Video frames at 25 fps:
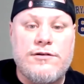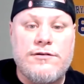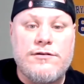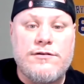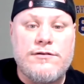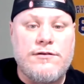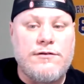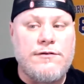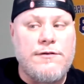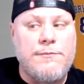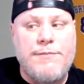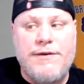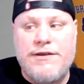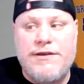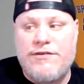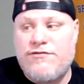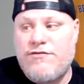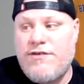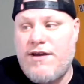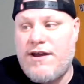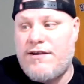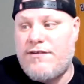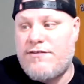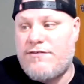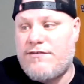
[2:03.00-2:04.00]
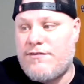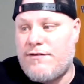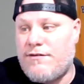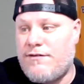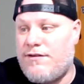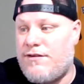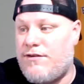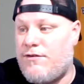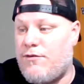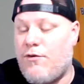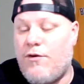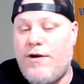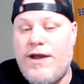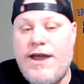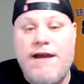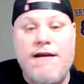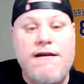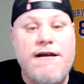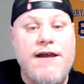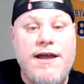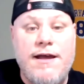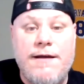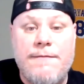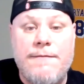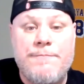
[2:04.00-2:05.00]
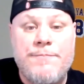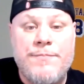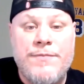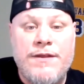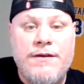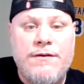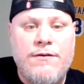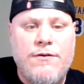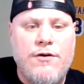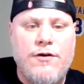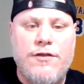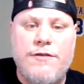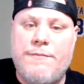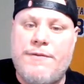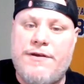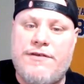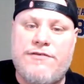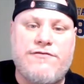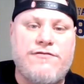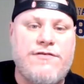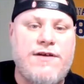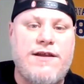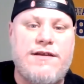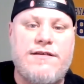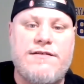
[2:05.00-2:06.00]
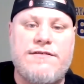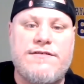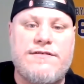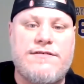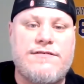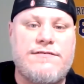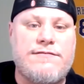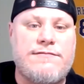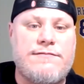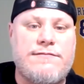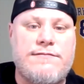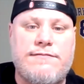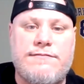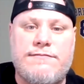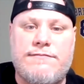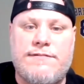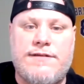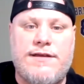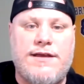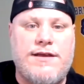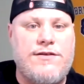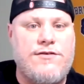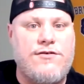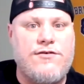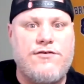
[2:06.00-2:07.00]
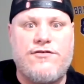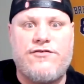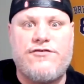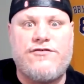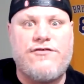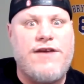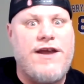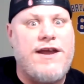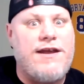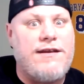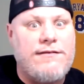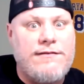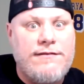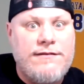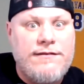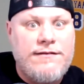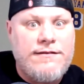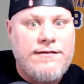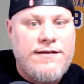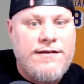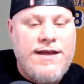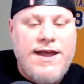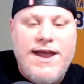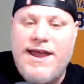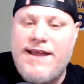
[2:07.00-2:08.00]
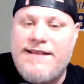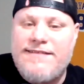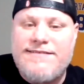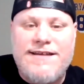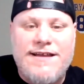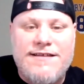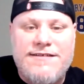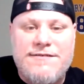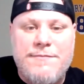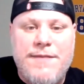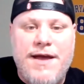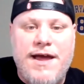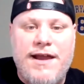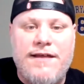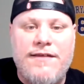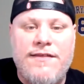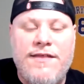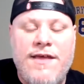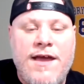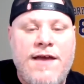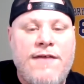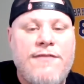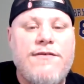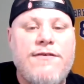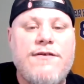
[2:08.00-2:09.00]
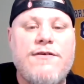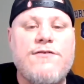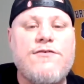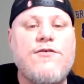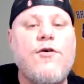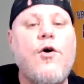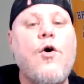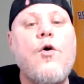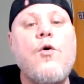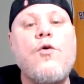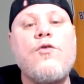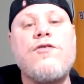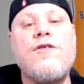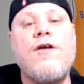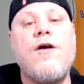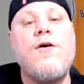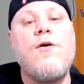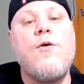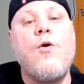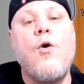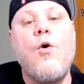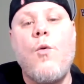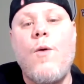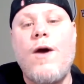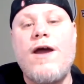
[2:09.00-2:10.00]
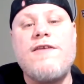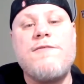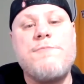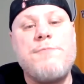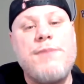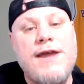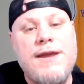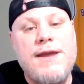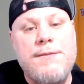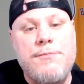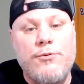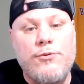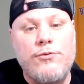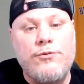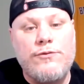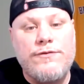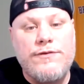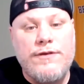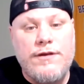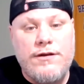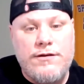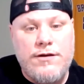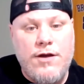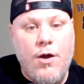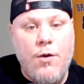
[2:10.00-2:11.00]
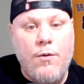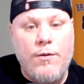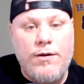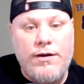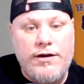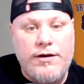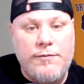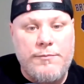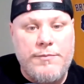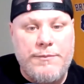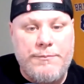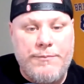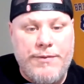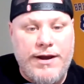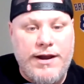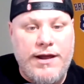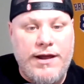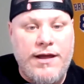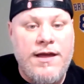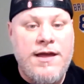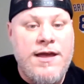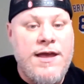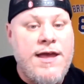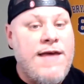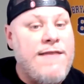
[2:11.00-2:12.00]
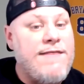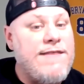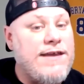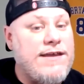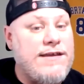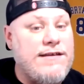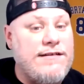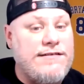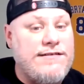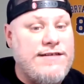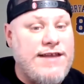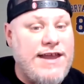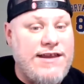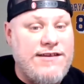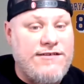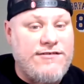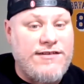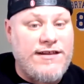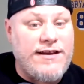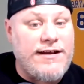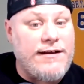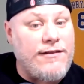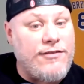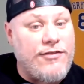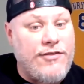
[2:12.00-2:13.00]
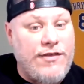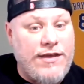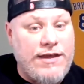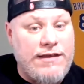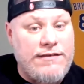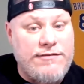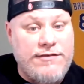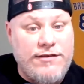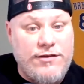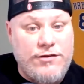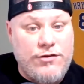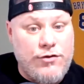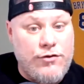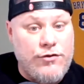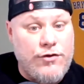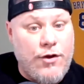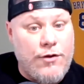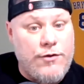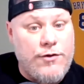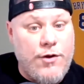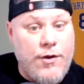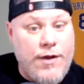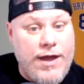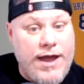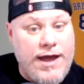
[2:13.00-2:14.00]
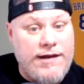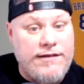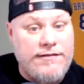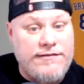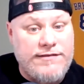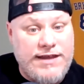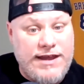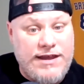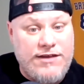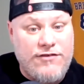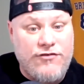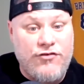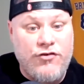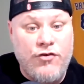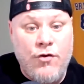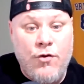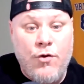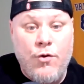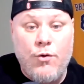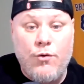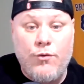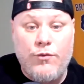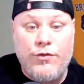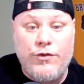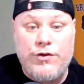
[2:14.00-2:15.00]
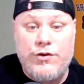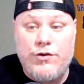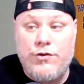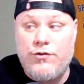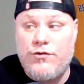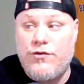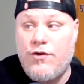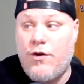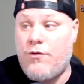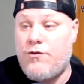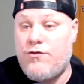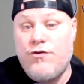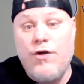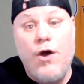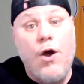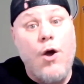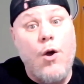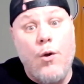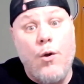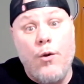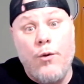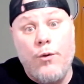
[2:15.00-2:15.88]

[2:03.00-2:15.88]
or the best trainers in your area, or the best trainers in your street, it doesn't matter. There is also always people that know a little bit better, that can teach little things that you don't know how to teach or that you don't know.